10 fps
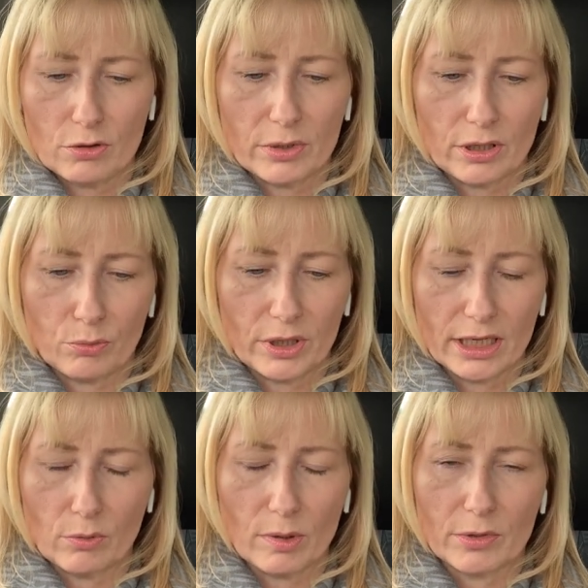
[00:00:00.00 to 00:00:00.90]
We
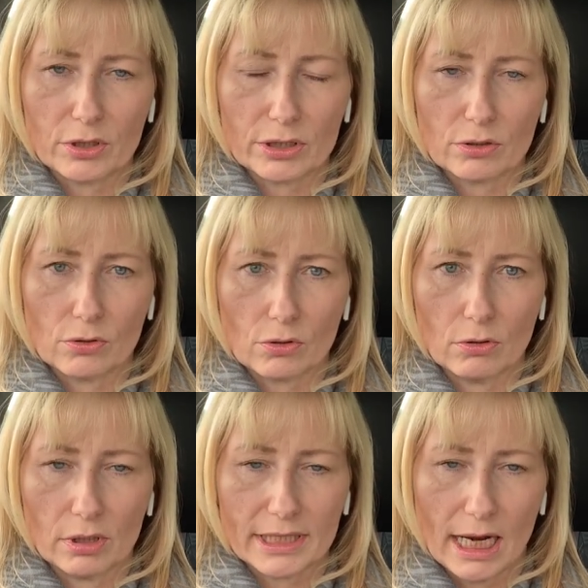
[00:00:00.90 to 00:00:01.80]
hear women talk
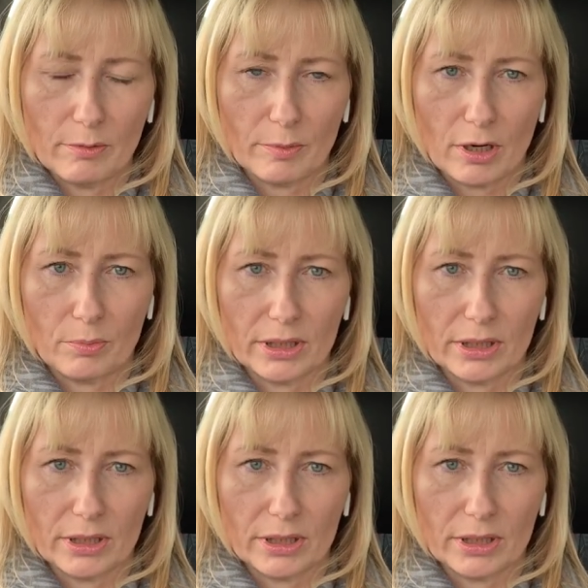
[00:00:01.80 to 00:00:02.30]
all the time about